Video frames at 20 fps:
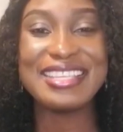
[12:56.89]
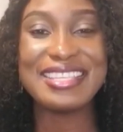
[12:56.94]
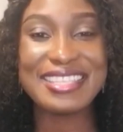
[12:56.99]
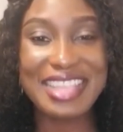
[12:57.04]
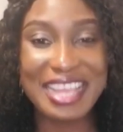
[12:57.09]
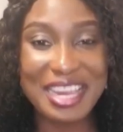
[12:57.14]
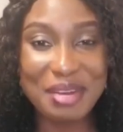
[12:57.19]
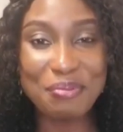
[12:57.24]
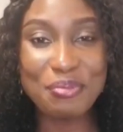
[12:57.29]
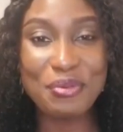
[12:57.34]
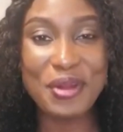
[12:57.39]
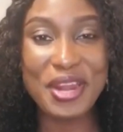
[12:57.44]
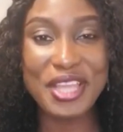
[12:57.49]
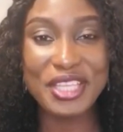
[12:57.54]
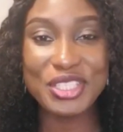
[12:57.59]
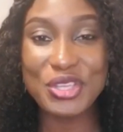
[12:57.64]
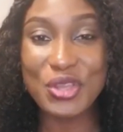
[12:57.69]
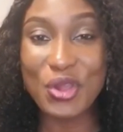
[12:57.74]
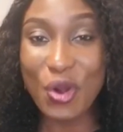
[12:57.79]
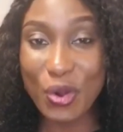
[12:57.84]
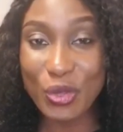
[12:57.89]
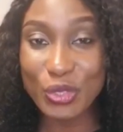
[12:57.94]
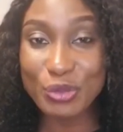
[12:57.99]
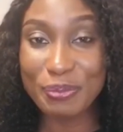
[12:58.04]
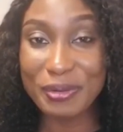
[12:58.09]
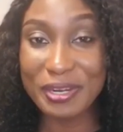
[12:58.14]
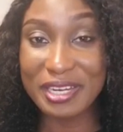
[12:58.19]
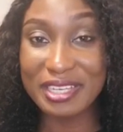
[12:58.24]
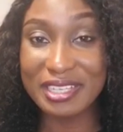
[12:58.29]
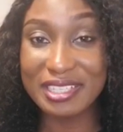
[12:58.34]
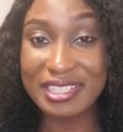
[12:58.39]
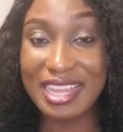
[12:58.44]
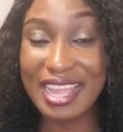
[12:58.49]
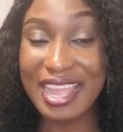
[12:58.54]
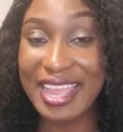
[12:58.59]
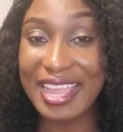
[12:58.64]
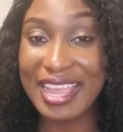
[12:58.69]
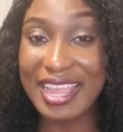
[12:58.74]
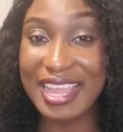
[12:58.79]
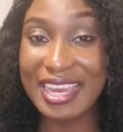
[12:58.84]
Celebrate your husband
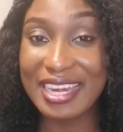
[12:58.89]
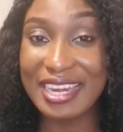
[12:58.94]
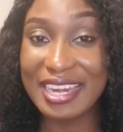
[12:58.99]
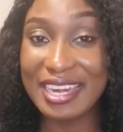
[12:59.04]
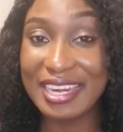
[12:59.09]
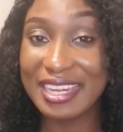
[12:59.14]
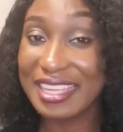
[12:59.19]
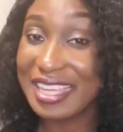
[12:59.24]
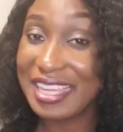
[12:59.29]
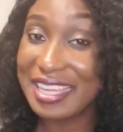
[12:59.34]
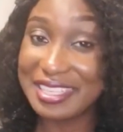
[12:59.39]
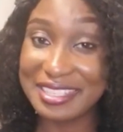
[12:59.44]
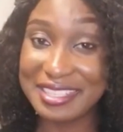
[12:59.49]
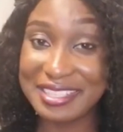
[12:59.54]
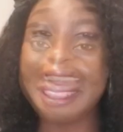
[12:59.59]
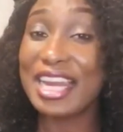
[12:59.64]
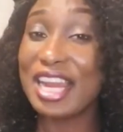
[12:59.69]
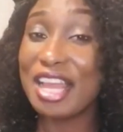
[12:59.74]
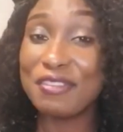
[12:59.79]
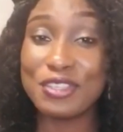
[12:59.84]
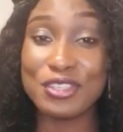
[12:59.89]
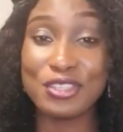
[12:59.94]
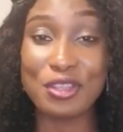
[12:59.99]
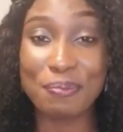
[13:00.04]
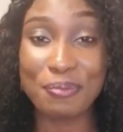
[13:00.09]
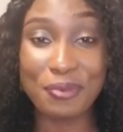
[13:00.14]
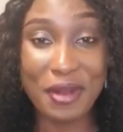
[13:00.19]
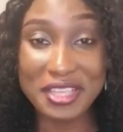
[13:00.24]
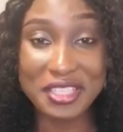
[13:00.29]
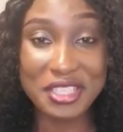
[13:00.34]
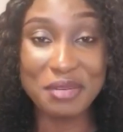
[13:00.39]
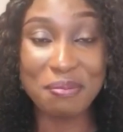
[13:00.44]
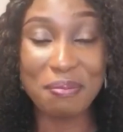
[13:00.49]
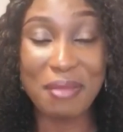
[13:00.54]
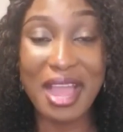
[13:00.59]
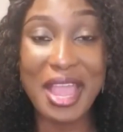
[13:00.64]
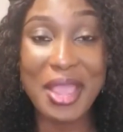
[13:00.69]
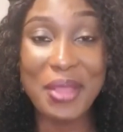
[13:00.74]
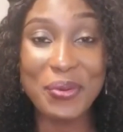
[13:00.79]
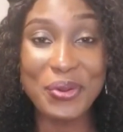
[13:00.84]
and kids. I love surprising
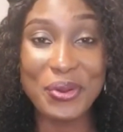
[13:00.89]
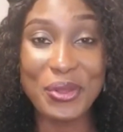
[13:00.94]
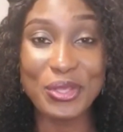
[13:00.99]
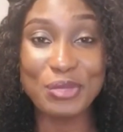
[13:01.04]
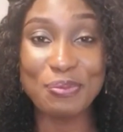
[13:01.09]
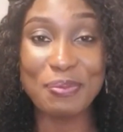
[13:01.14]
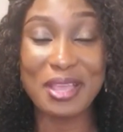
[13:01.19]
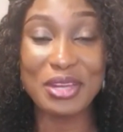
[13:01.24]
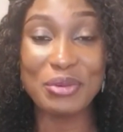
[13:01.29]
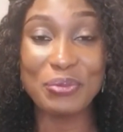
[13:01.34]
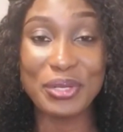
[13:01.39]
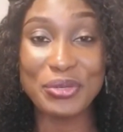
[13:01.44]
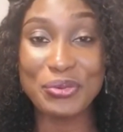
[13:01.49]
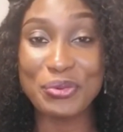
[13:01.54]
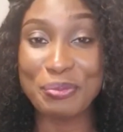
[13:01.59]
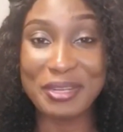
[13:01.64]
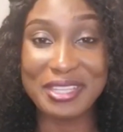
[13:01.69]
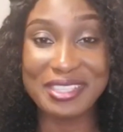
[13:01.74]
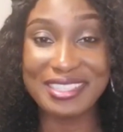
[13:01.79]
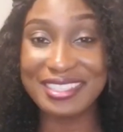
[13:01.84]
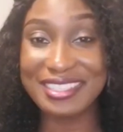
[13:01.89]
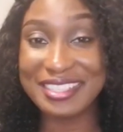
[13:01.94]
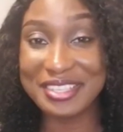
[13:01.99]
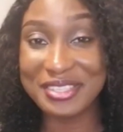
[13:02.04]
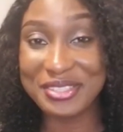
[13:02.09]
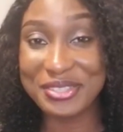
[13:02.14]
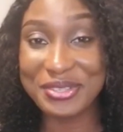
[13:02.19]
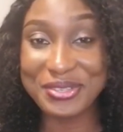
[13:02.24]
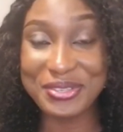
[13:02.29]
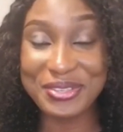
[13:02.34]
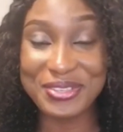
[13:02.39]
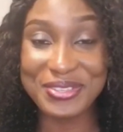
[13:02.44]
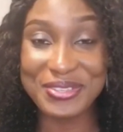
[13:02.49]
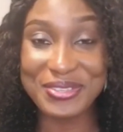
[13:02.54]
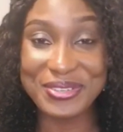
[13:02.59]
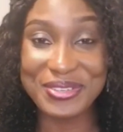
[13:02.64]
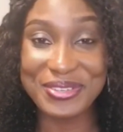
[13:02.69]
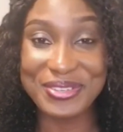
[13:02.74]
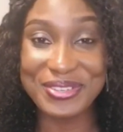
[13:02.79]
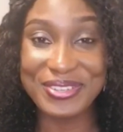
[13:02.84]
my own husband with romantic gestures
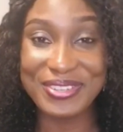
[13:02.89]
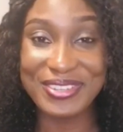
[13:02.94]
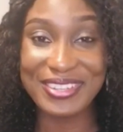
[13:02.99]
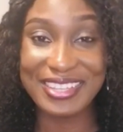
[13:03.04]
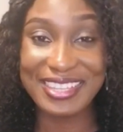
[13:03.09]
or